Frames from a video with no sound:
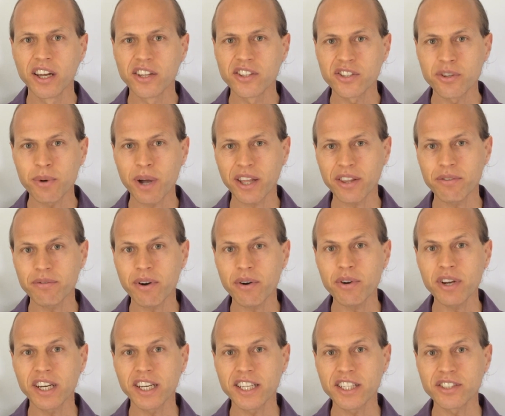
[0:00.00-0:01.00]
to at the
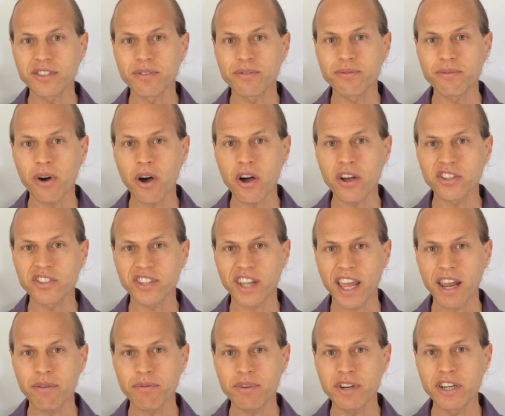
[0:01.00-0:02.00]
very least fast
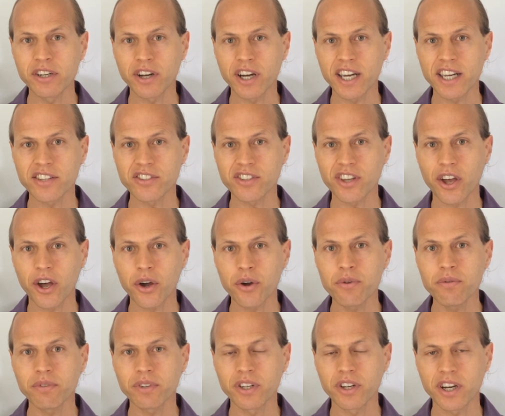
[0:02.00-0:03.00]
every night,
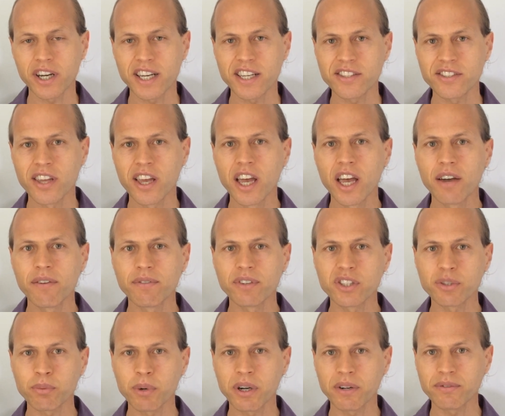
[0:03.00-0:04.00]
overnight, for
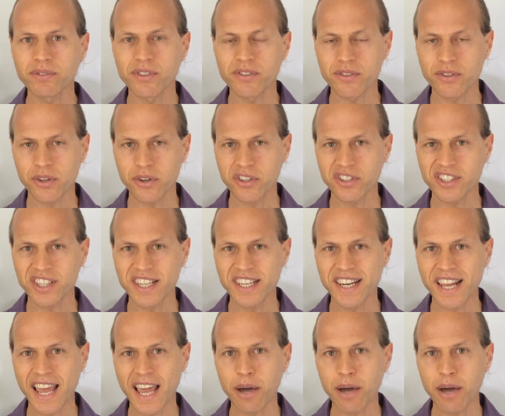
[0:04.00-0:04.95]
12 to 13